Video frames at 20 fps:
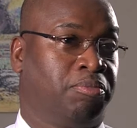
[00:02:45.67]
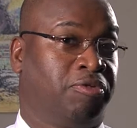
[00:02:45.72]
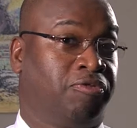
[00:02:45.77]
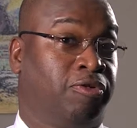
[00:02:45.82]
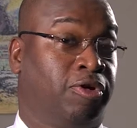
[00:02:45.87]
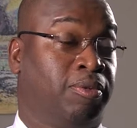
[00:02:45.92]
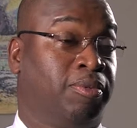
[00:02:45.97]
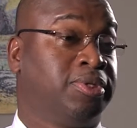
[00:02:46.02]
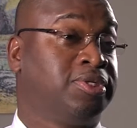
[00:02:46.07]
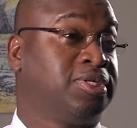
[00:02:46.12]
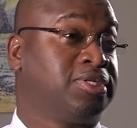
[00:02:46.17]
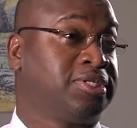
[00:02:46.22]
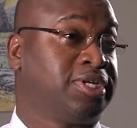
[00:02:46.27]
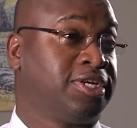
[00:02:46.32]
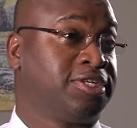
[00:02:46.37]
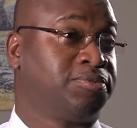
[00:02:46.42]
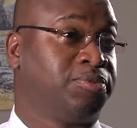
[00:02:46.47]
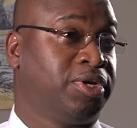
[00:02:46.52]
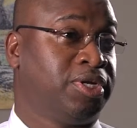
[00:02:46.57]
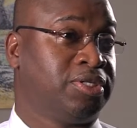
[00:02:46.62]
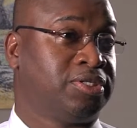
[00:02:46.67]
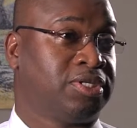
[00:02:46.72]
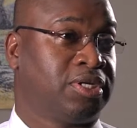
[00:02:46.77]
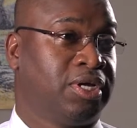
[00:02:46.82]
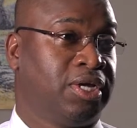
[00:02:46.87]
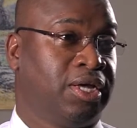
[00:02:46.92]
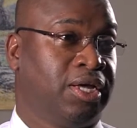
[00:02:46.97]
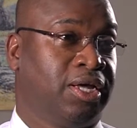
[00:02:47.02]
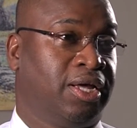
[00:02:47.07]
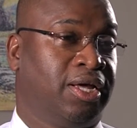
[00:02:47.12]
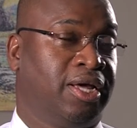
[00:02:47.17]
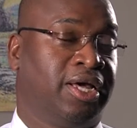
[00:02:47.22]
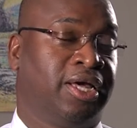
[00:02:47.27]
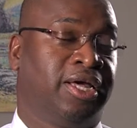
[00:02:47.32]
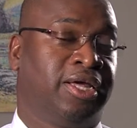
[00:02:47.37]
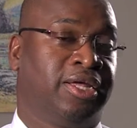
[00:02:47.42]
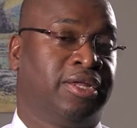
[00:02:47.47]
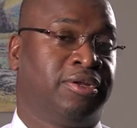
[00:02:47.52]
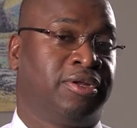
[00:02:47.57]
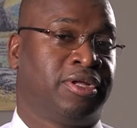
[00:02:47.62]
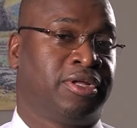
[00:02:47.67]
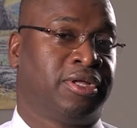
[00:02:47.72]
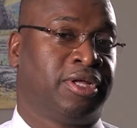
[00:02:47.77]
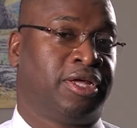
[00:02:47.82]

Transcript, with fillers: performance assessments and